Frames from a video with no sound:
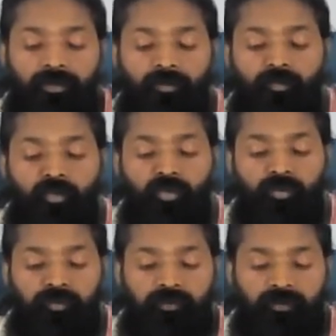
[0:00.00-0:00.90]
to
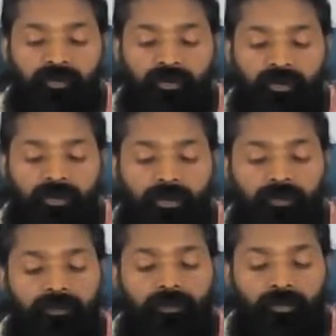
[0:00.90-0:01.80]
move
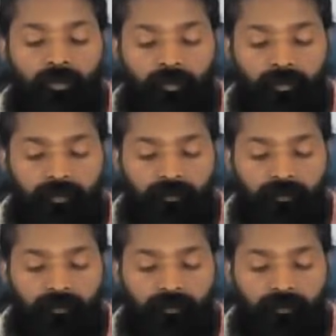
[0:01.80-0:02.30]
all the group,